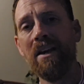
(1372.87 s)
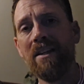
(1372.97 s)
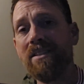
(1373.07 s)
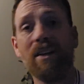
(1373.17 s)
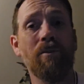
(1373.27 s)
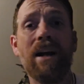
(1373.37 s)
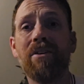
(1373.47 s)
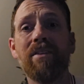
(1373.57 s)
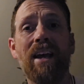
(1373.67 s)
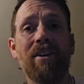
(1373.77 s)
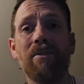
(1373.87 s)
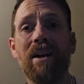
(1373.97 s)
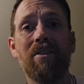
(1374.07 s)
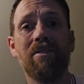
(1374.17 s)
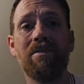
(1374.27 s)
Stick around, hang
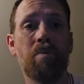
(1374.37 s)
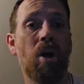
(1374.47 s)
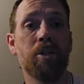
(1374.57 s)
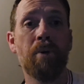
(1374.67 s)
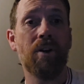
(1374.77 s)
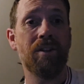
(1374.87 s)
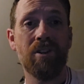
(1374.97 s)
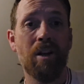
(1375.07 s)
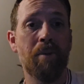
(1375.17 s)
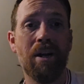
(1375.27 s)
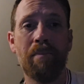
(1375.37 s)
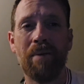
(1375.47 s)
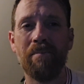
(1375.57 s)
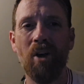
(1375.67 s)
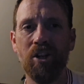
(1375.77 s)
around. Watch parties are coming up.
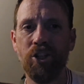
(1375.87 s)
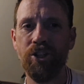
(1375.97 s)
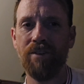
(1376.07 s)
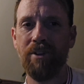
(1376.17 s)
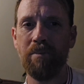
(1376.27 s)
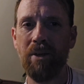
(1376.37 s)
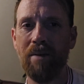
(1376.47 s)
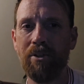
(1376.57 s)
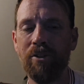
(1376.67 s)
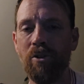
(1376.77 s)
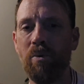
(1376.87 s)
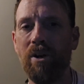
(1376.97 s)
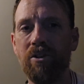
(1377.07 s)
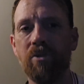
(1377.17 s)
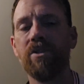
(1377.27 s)
I'm not sure if I'll be able to do the one
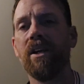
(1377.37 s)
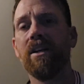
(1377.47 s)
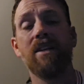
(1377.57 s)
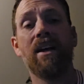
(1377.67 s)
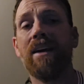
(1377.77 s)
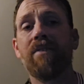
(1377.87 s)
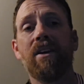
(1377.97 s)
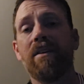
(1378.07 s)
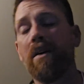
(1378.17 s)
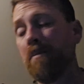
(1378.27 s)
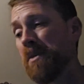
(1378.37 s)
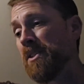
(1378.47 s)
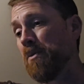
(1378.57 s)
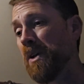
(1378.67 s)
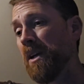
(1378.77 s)
on Tuesday because I have a
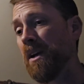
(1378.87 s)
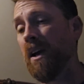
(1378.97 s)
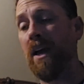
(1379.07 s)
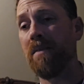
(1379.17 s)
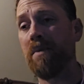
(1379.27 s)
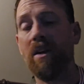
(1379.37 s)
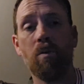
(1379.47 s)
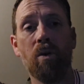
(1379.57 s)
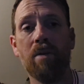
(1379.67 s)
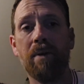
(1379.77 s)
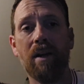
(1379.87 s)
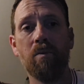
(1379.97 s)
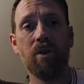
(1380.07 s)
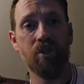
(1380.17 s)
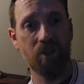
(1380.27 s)
busy week ahead of me at work, but I
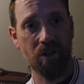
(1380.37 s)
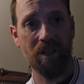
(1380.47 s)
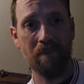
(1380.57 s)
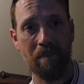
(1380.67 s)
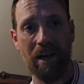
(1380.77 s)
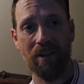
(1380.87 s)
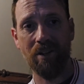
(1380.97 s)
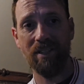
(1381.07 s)
will certainly be back on